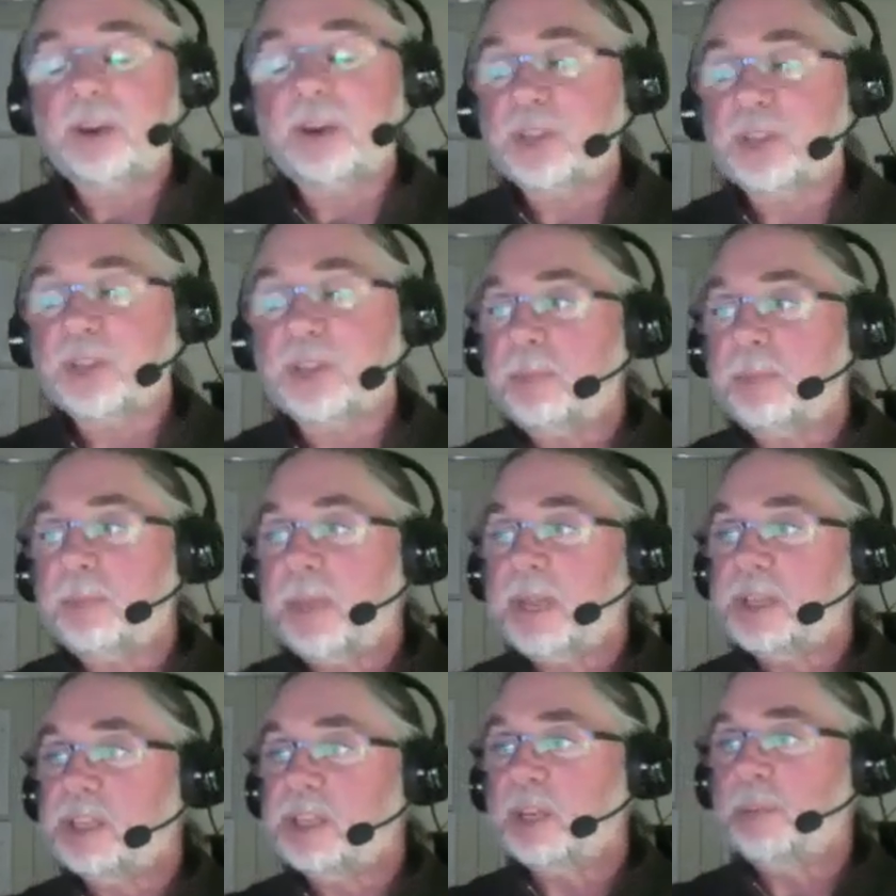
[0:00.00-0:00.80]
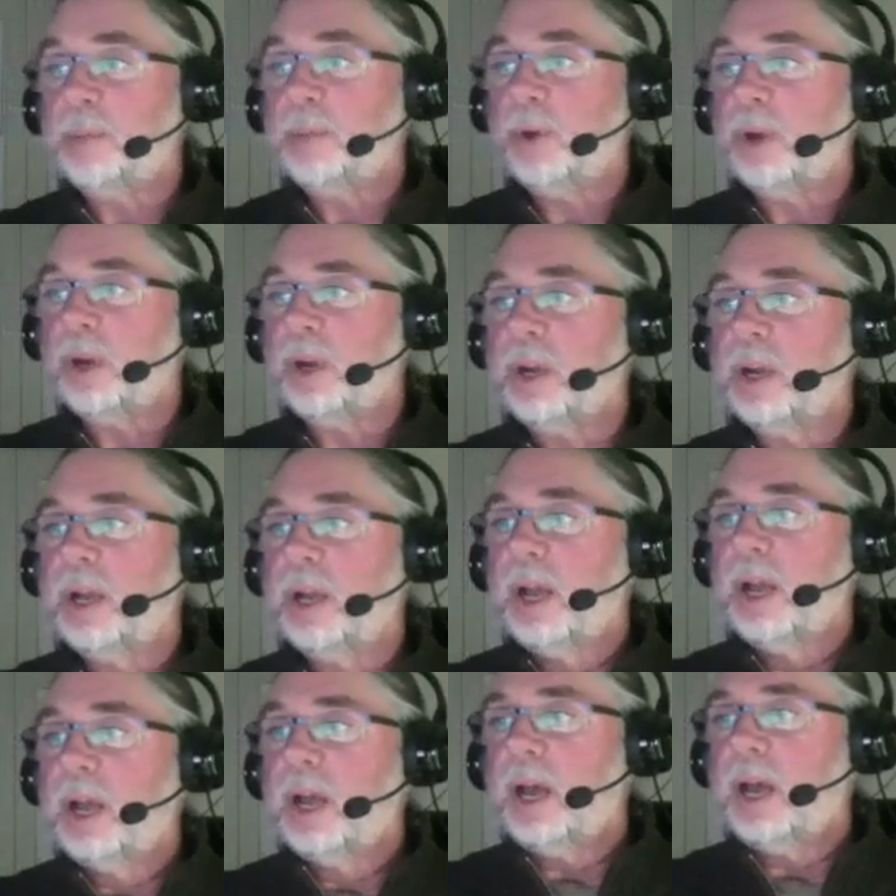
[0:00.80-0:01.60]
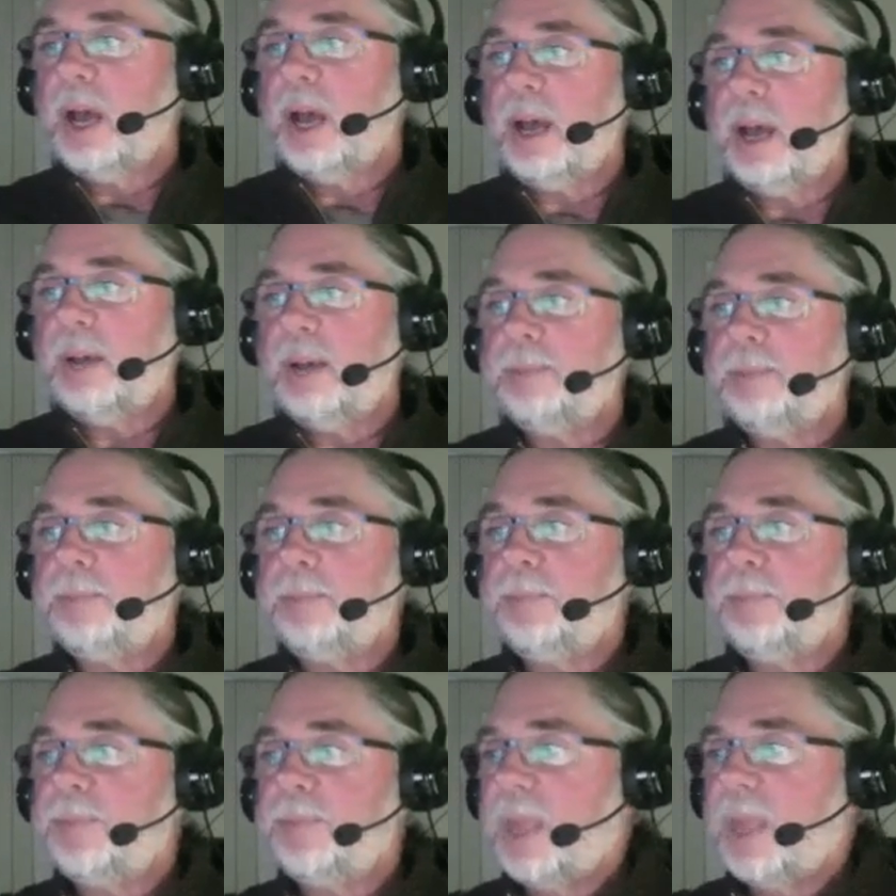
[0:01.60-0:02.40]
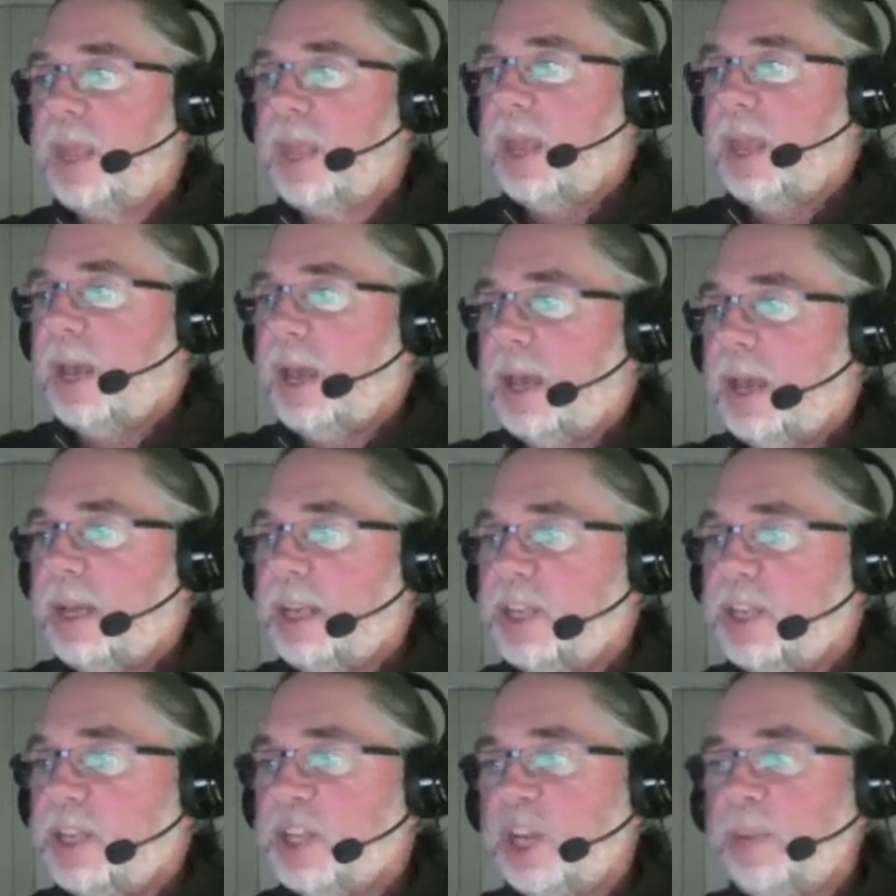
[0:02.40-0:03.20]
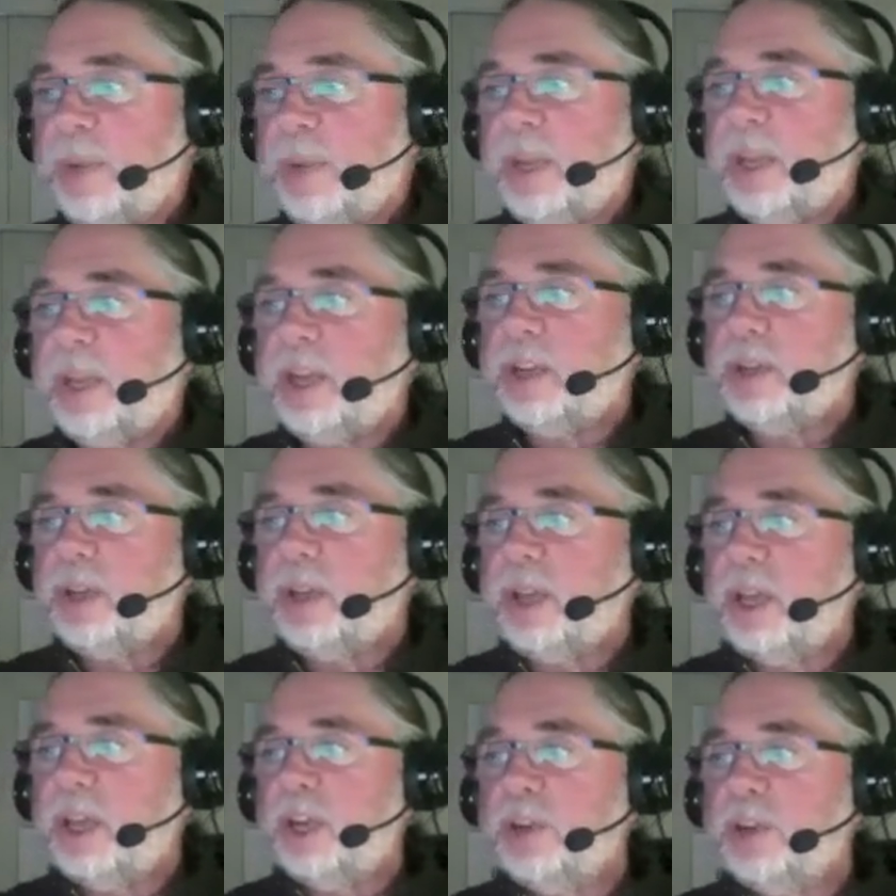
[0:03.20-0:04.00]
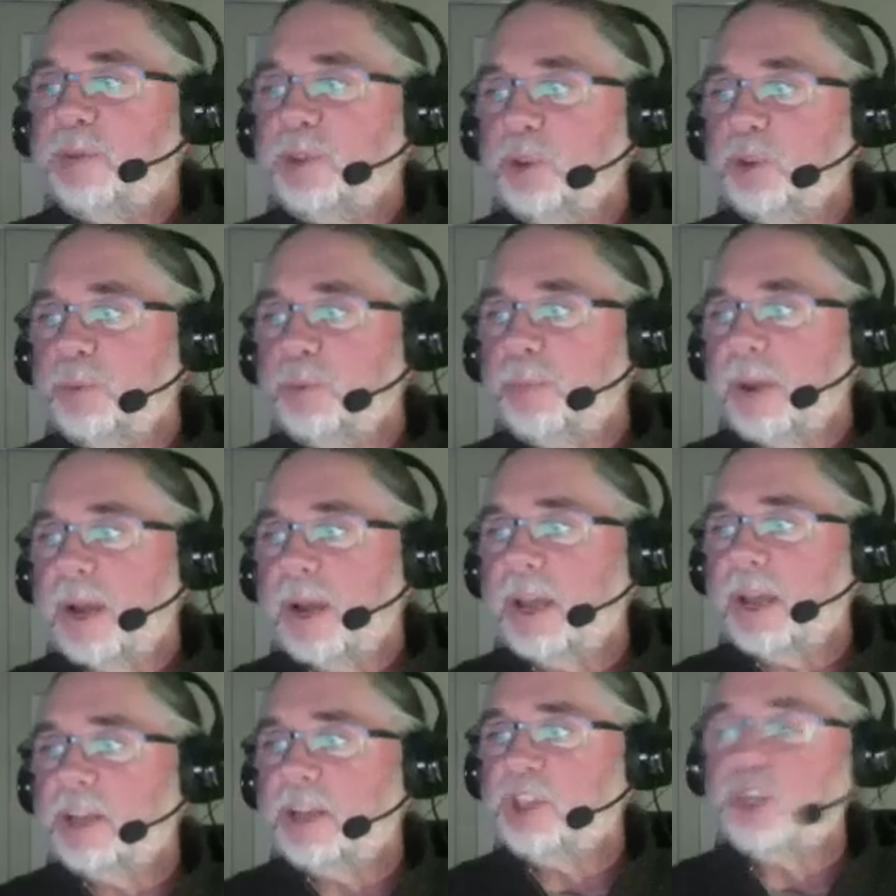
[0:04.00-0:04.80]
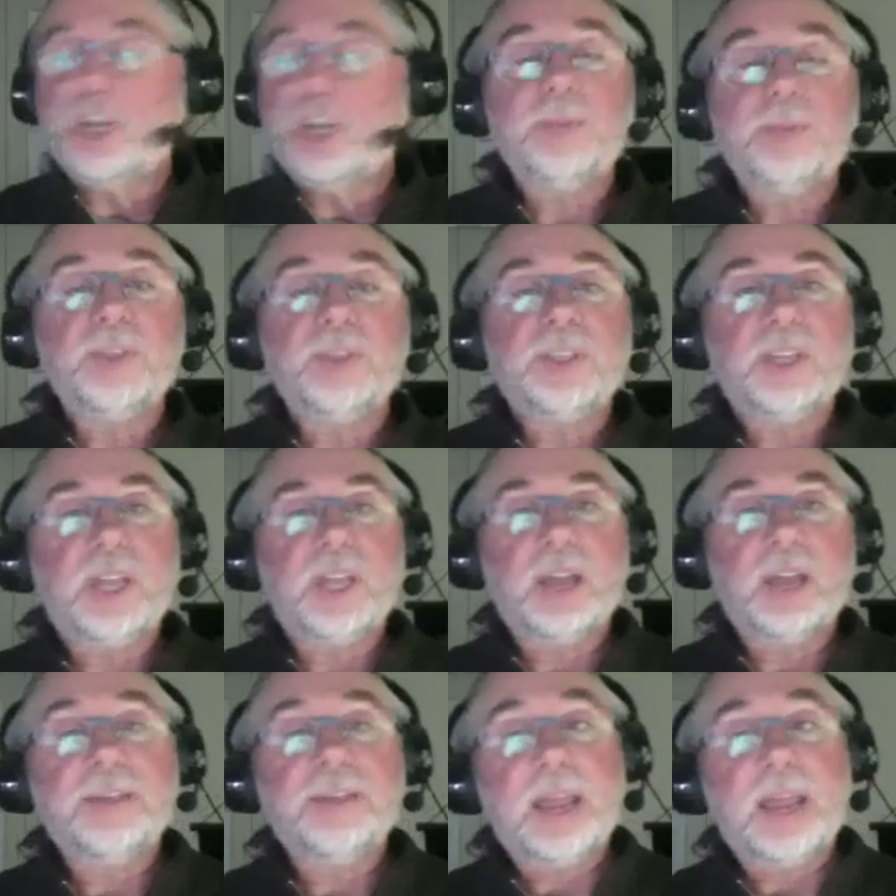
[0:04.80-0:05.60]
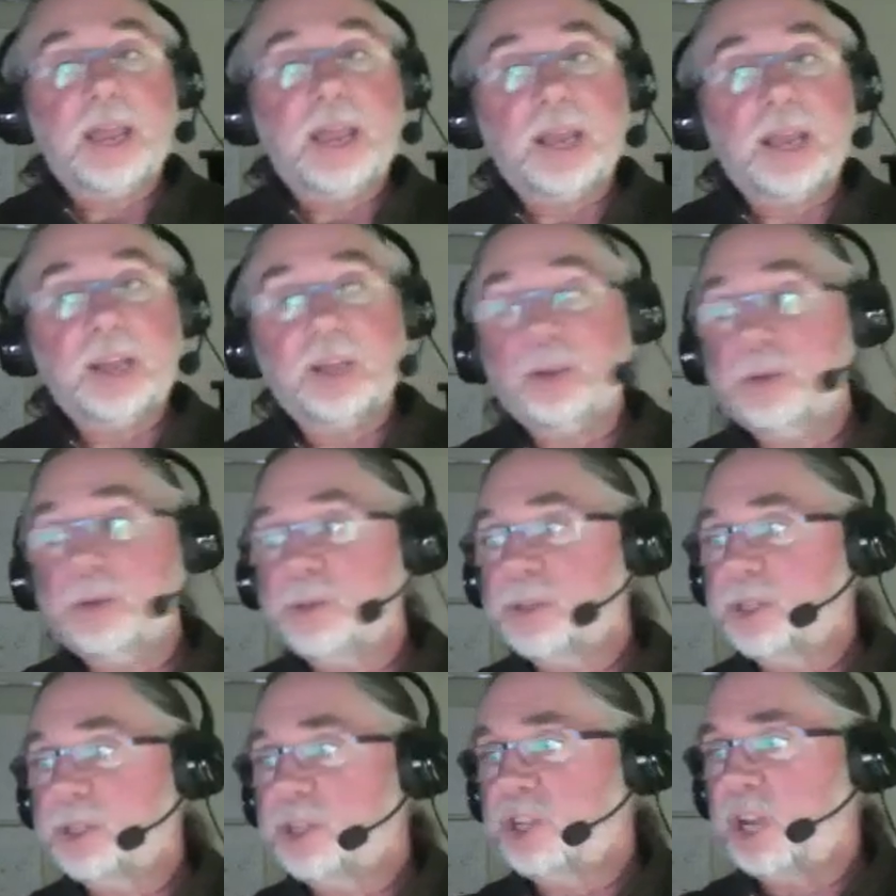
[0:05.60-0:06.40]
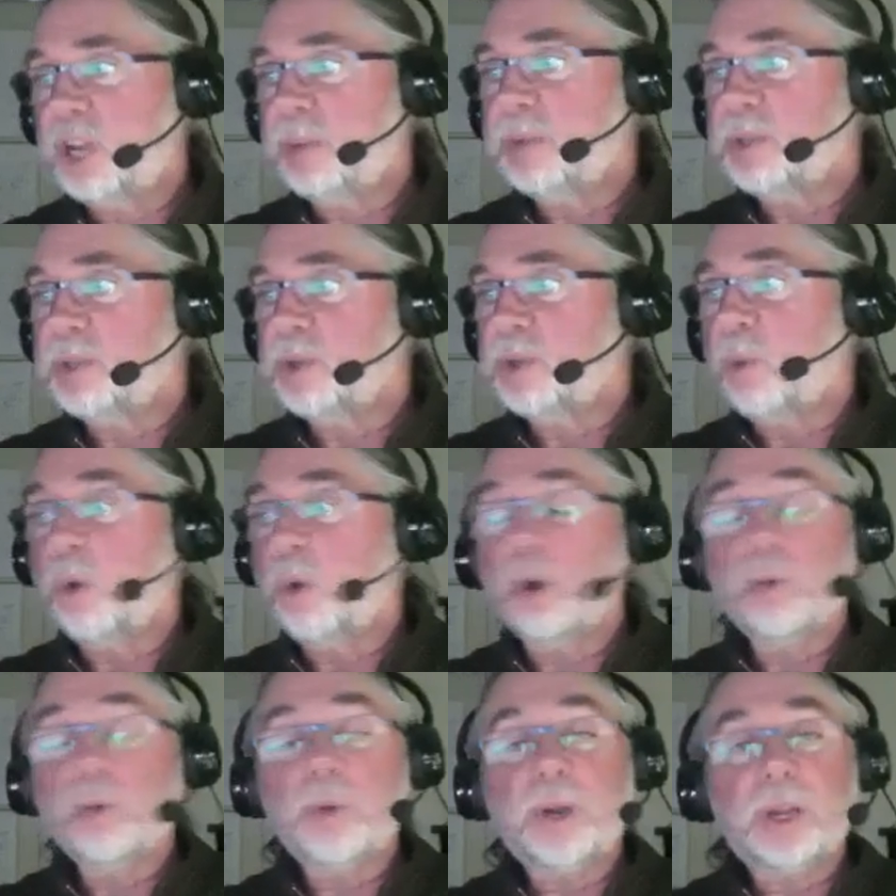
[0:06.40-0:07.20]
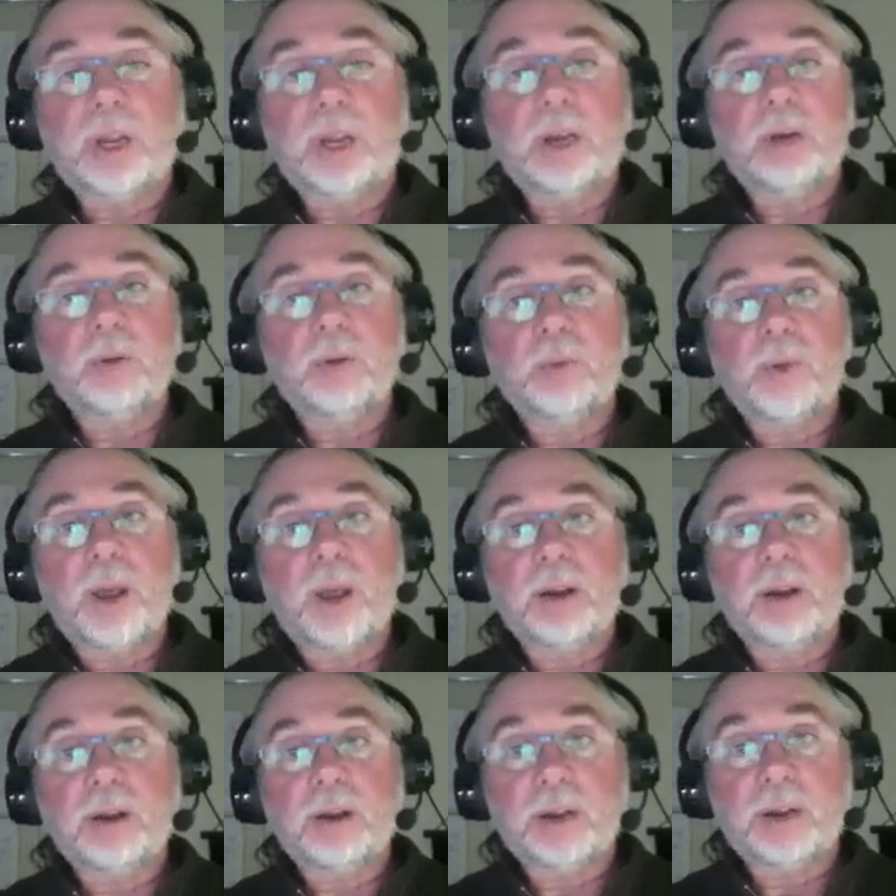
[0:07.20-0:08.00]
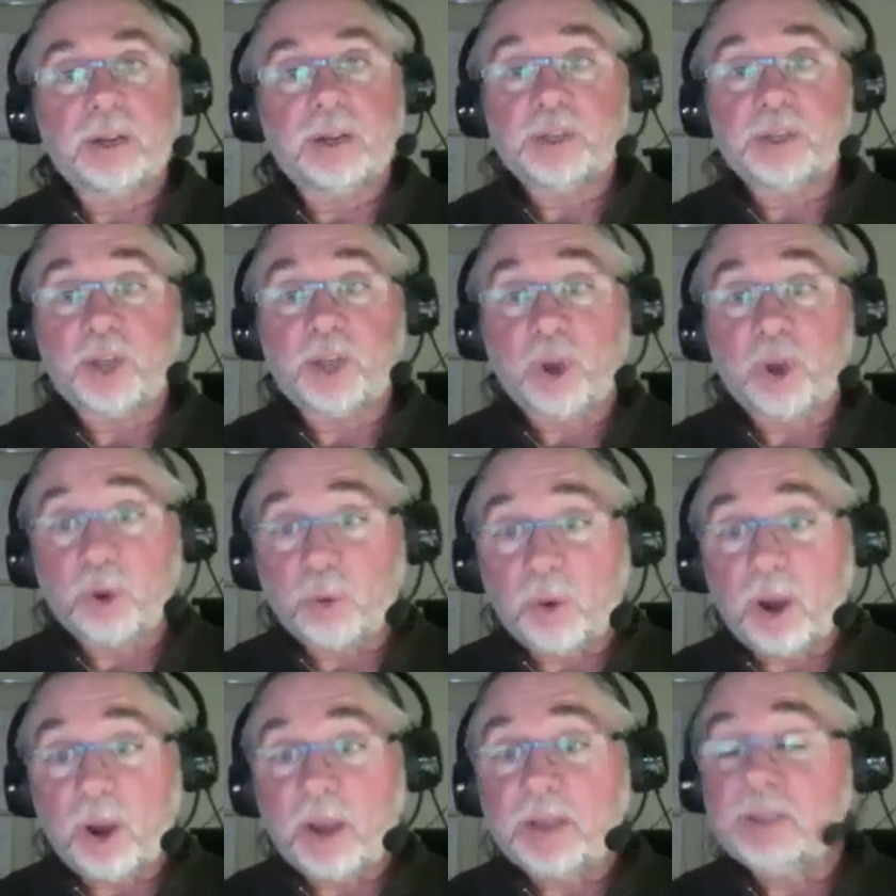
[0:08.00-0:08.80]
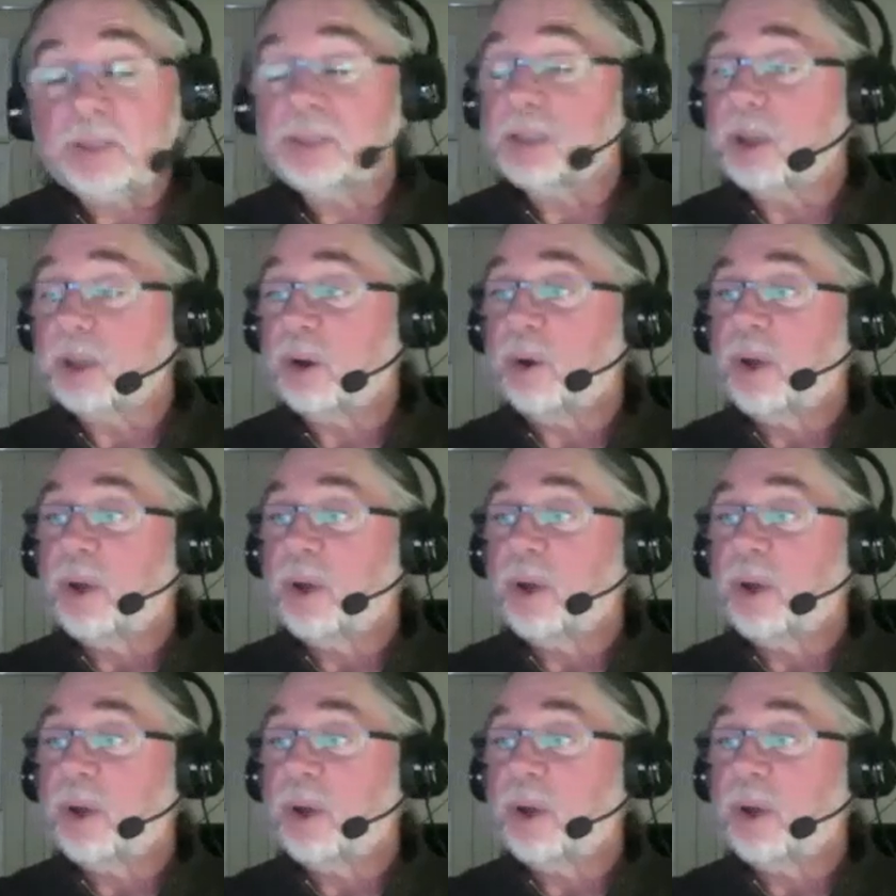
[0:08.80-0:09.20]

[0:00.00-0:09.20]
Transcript: It's an amazing book, and he's going to be interviewed by James D.F. Hanna, who's a Seamus award-winning writer in his own right. So